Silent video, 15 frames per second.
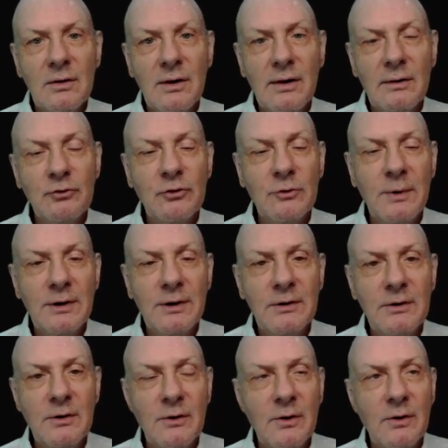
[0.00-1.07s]
I was
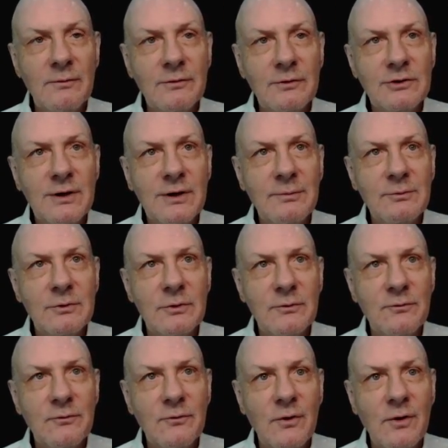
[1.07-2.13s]
reminded of a
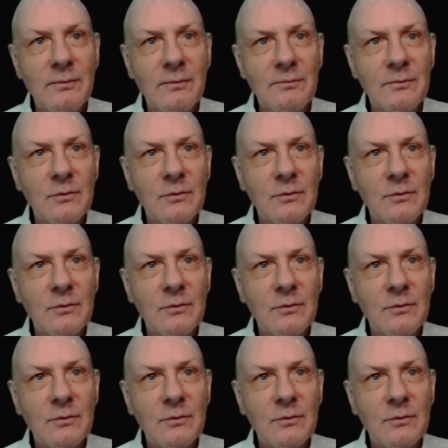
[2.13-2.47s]
chapter from